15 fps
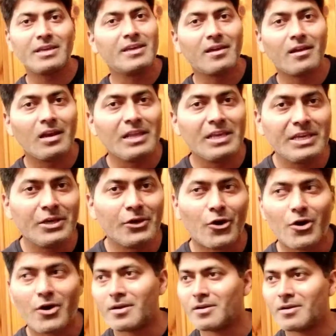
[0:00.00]
yearly
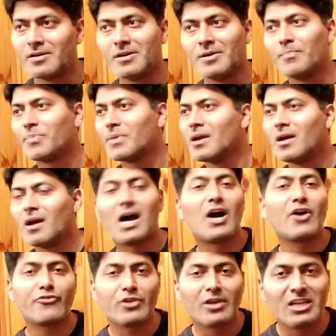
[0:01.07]
or
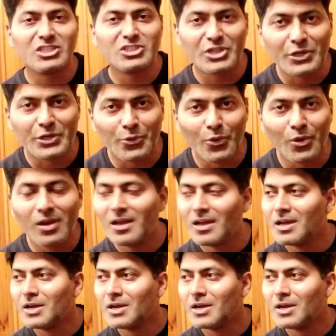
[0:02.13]
half-yearly schedule